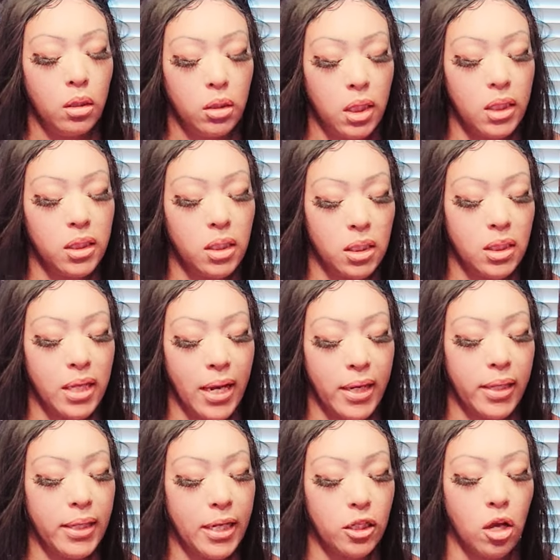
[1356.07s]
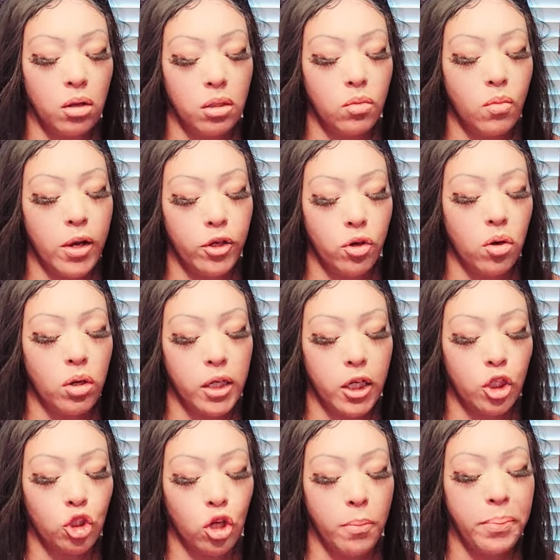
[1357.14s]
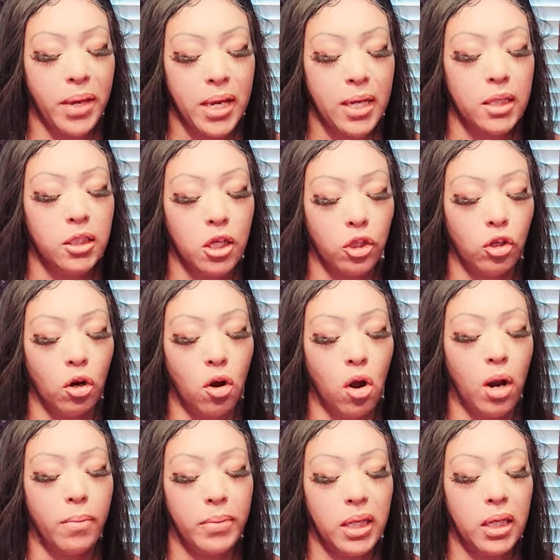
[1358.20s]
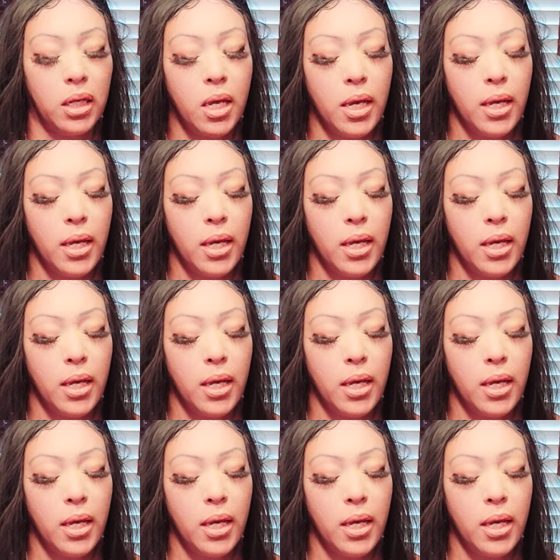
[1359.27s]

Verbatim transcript: this is saying that the only way you're going to get your peace and your harmony